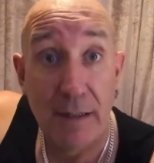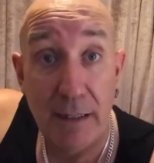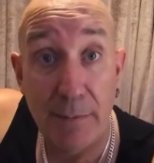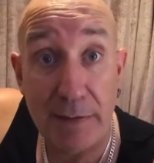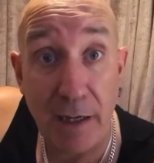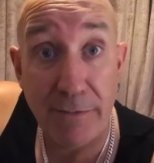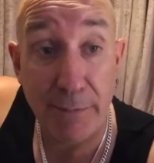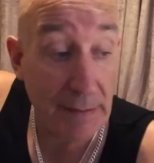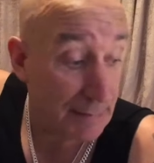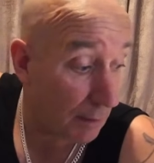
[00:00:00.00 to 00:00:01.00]
And we'll go
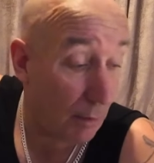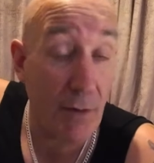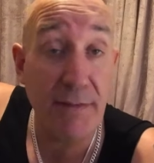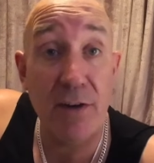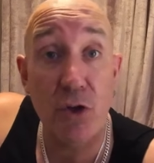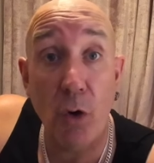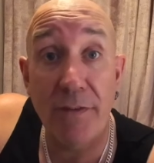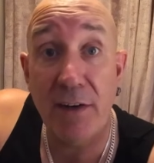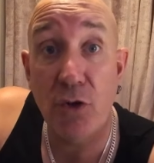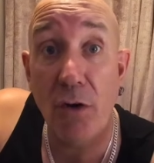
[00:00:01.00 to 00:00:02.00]
from there. So hope you did enjoy it.
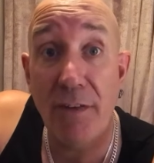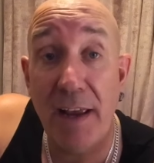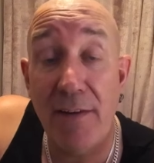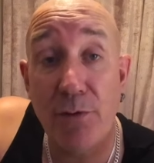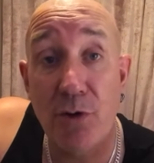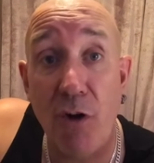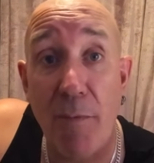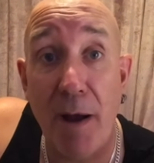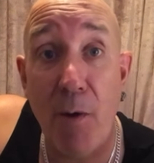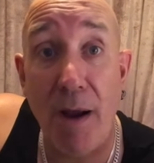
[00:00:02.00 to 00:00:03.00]
If you did enjoy it, hit your subscribe
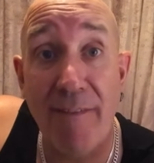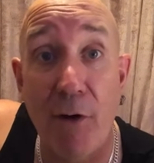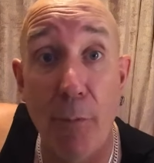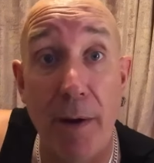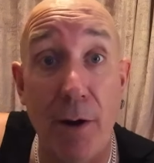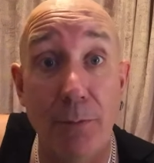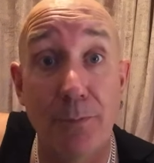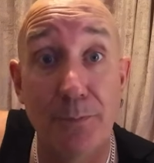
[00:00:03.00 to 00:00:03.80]
button, whack the old bell.